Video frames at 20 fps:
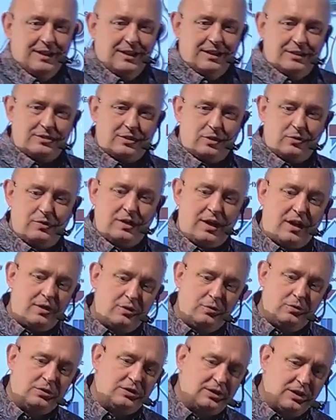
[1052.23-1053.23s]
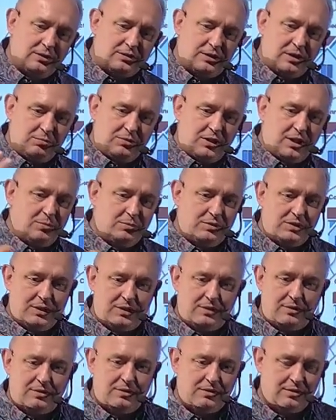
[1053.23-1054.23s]
So we are losing sometimes
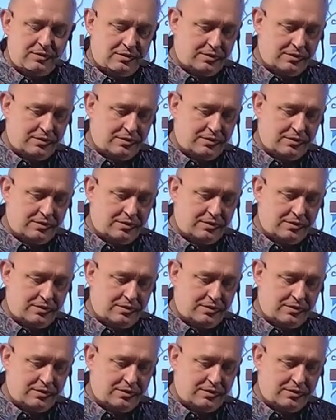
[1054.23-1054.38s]
that